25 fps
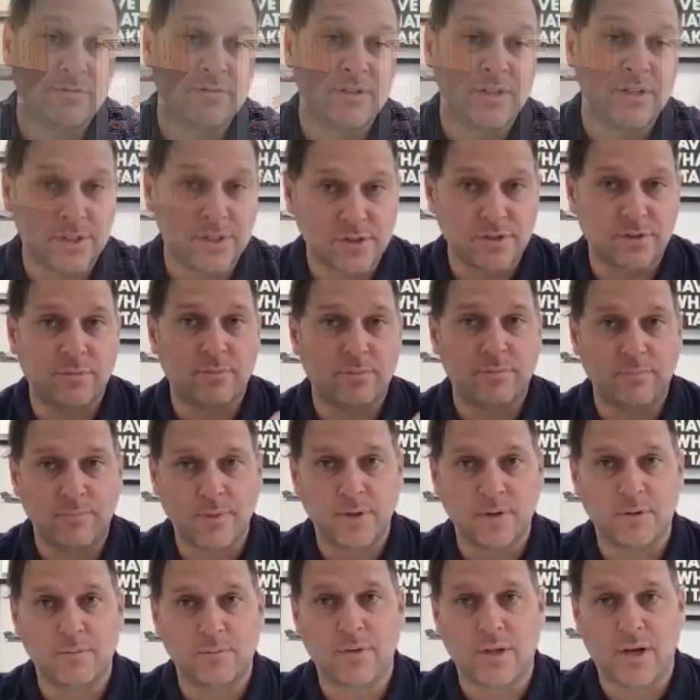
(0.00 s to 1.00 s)
we have digital
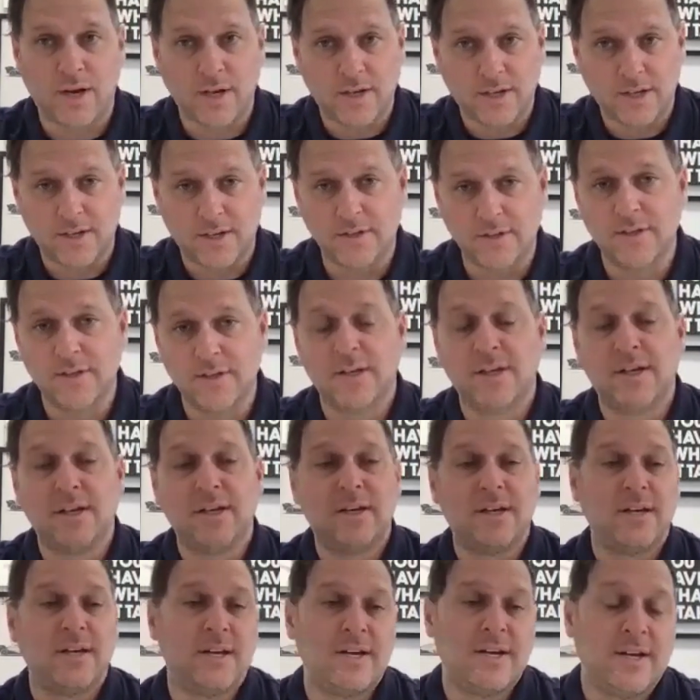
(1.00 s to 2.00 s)
built blocking.
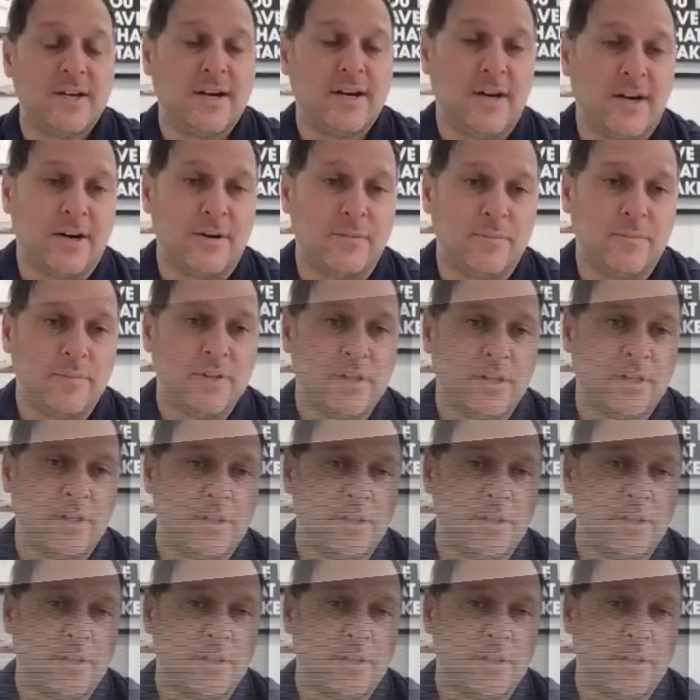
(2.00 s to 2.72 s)
And